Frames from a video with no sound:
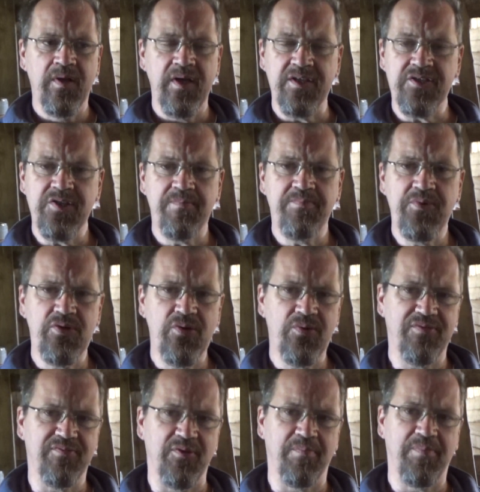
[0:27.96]
It's a
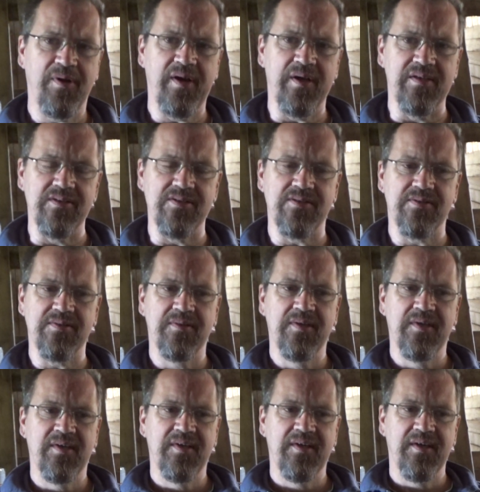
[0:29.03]
beautiful place.
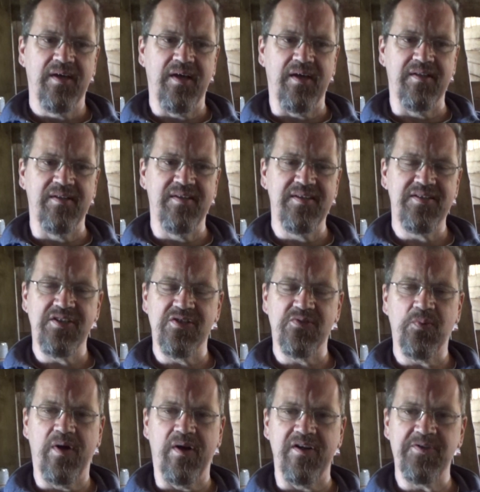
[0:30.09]
And this is
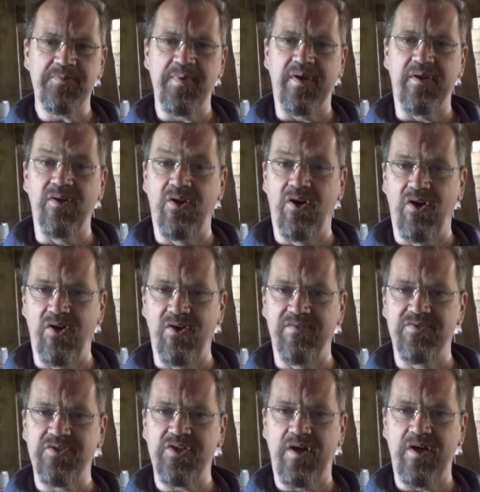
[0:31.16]
where I spend a lot
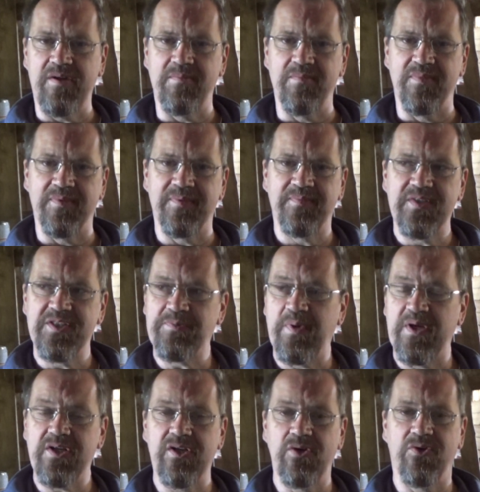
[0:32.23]
of time,
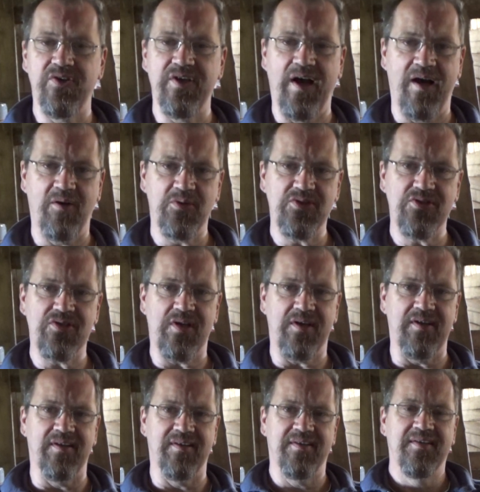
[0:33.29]
especially on the
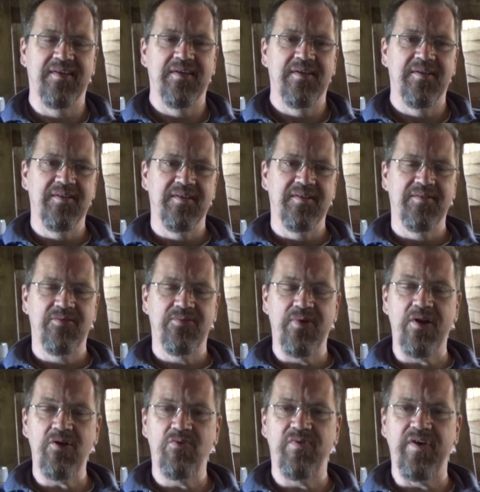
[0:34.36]
outside,
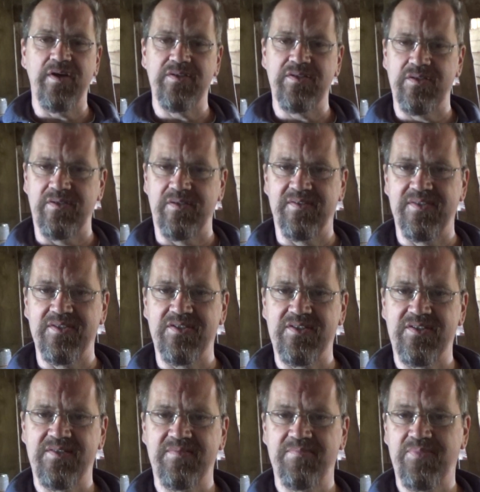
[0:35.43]
renovating
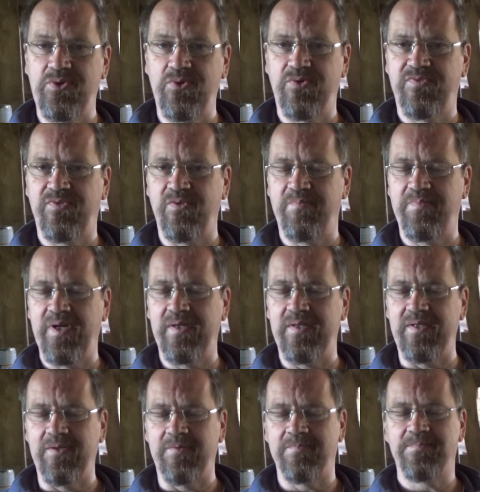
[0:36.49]
this beautiful
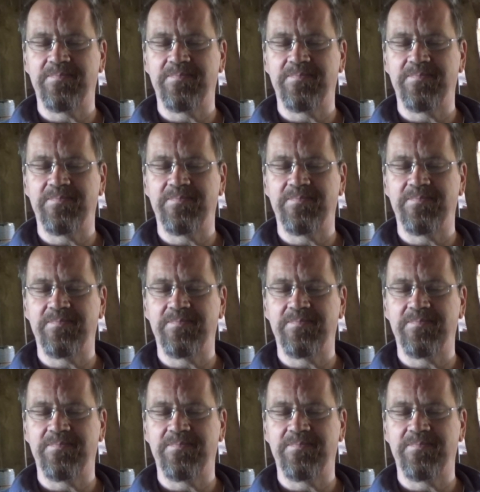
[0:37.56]
building.